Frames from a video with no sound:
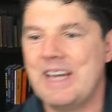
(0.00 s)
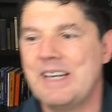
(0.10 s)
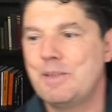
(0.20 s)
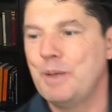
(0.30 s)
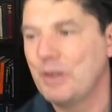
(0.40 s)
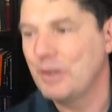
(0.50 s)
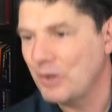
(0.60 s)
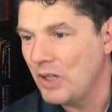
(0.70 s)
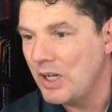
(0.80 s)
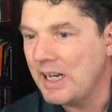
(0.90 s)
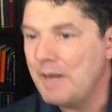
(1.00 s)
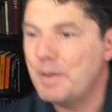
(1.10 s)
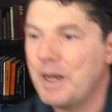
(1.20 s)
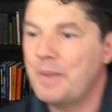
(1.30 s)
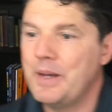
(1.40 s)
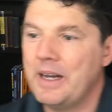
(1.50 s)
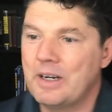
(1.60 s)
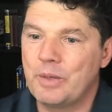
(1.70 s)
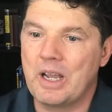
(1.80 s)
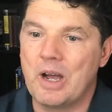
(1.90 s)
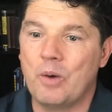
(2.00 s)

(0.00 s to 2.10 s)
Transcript: it's been a little clunky, but uh, here we go.